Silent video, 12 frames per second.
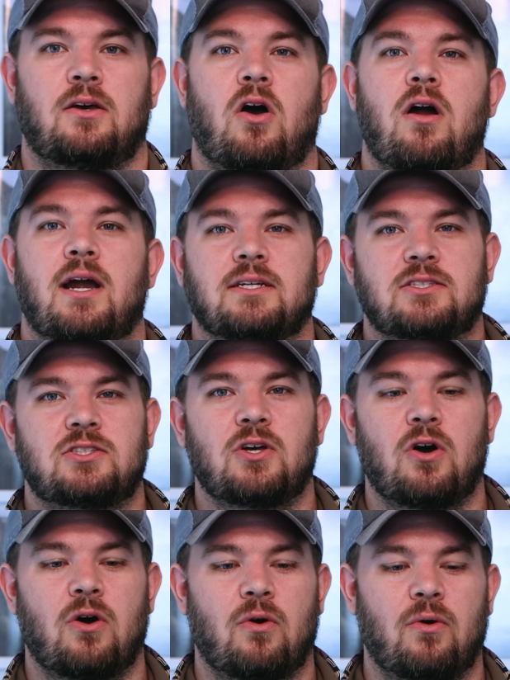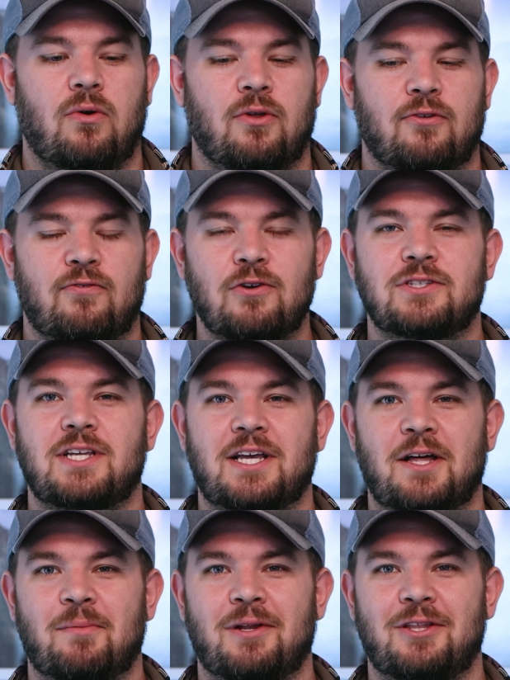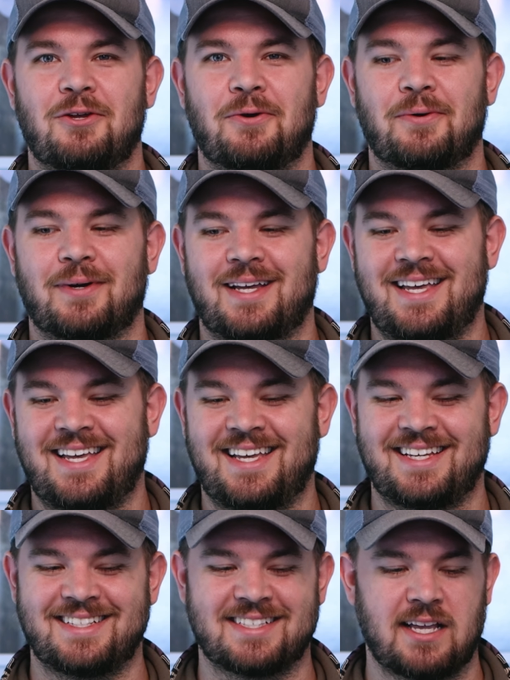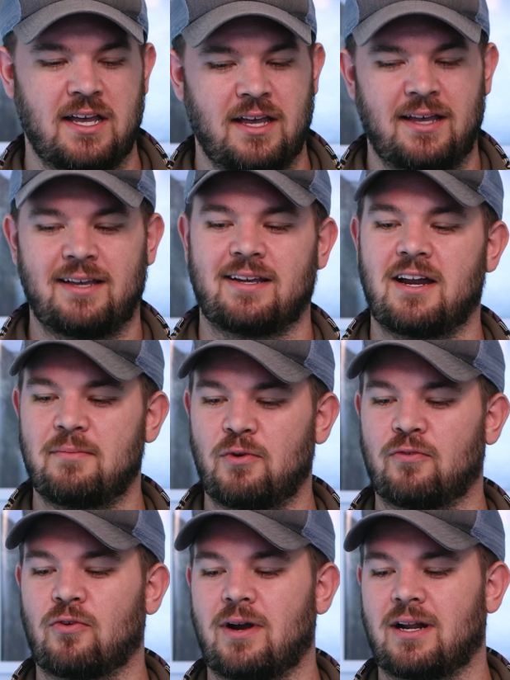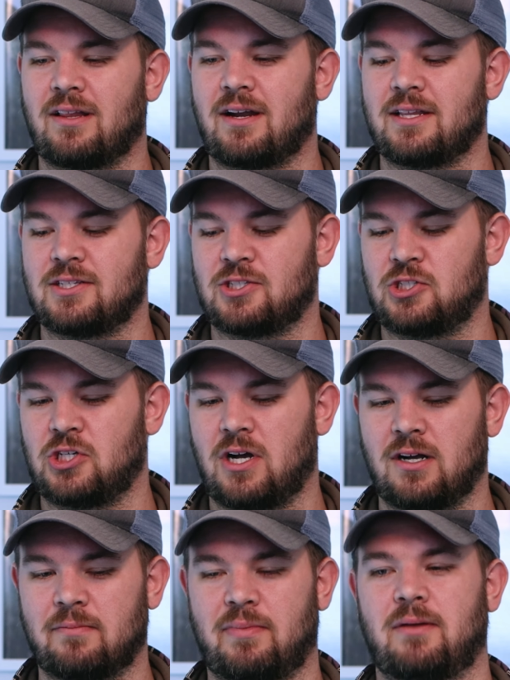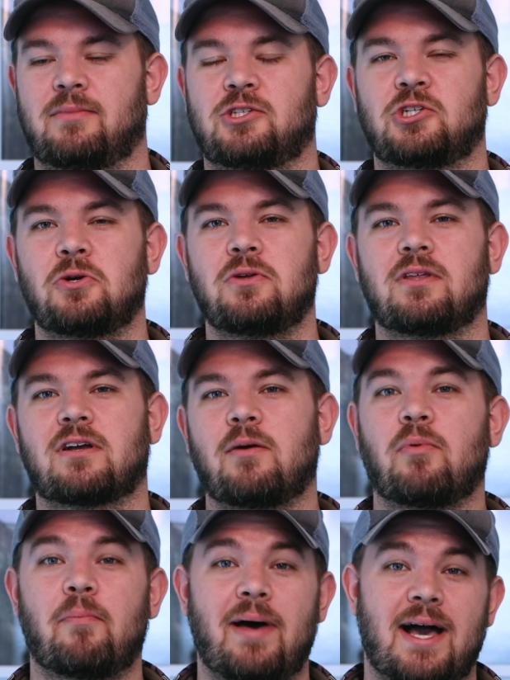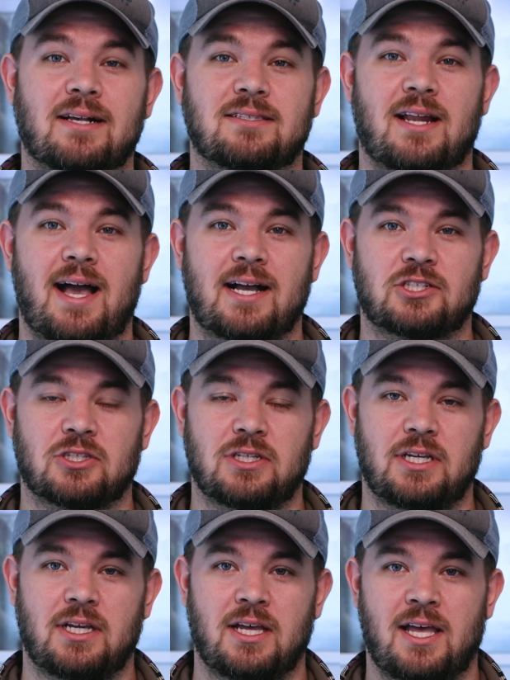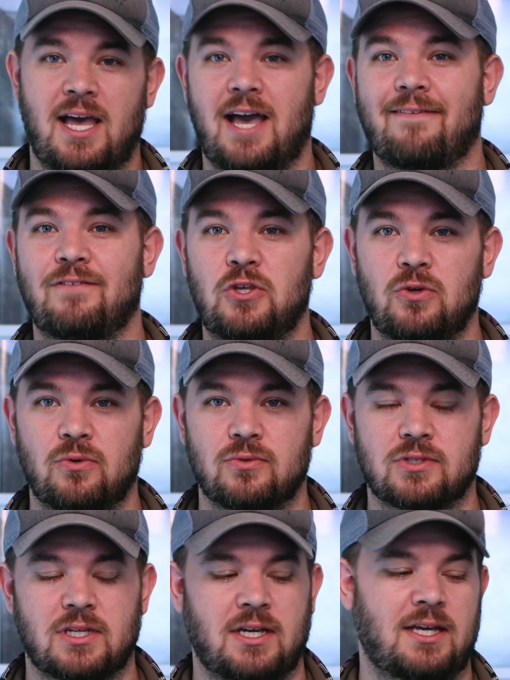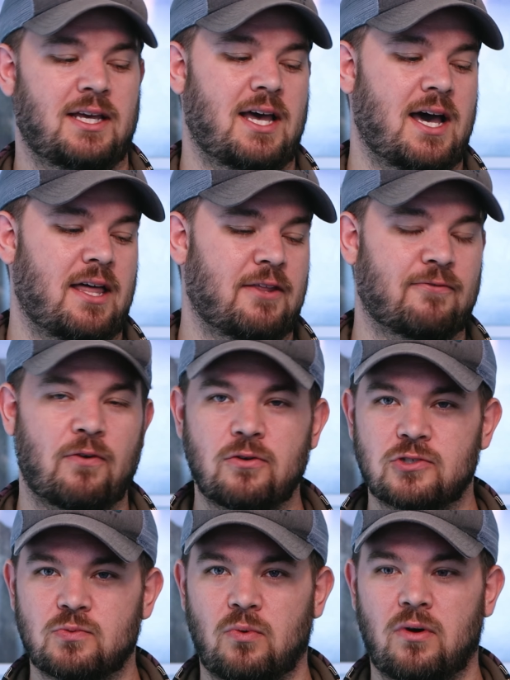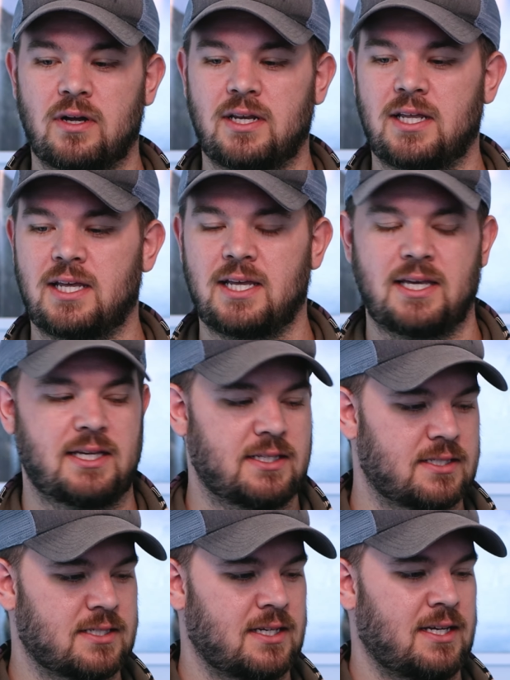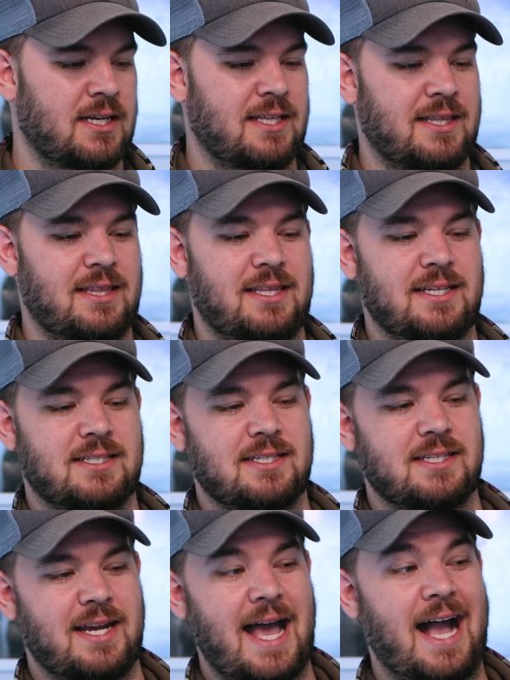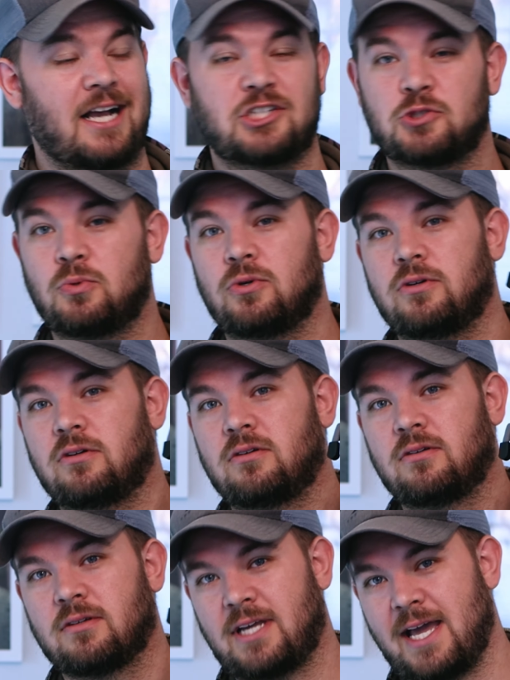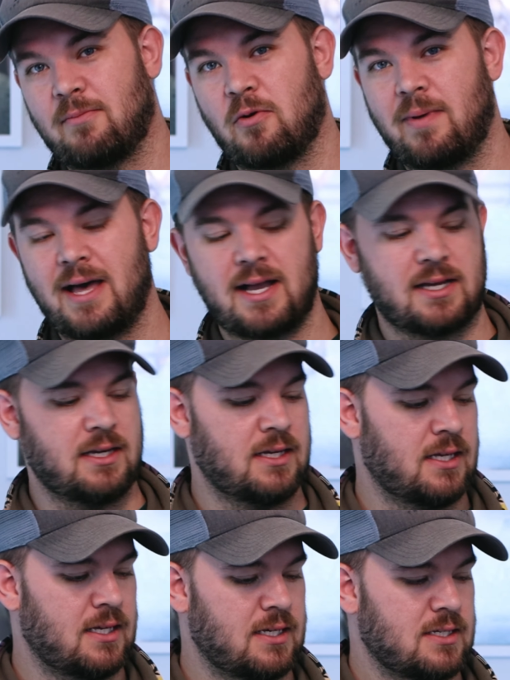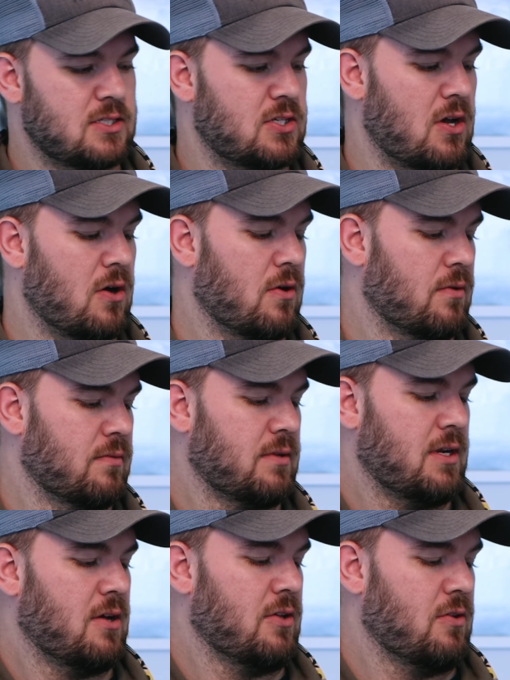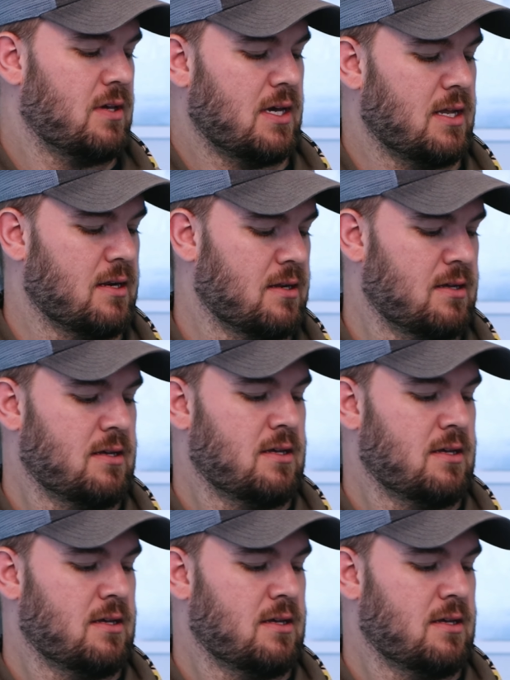All right, so first thing I'm gonna do is kind of move around a lot of this junk, but I'm gonna show you the couple bags that I actually have used. The first one is, this is an actual camera bag. So, you know, you can